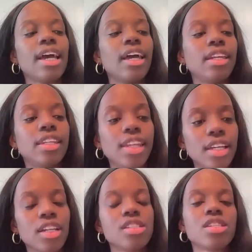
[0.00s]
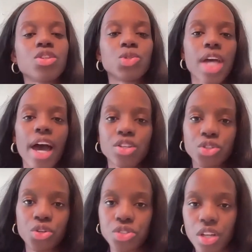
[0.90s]
And then continue to
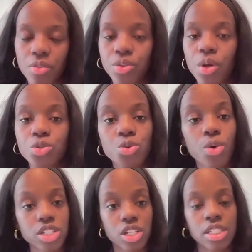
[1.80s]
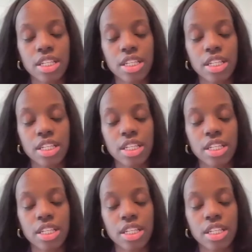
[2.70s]
ask yourself those questions,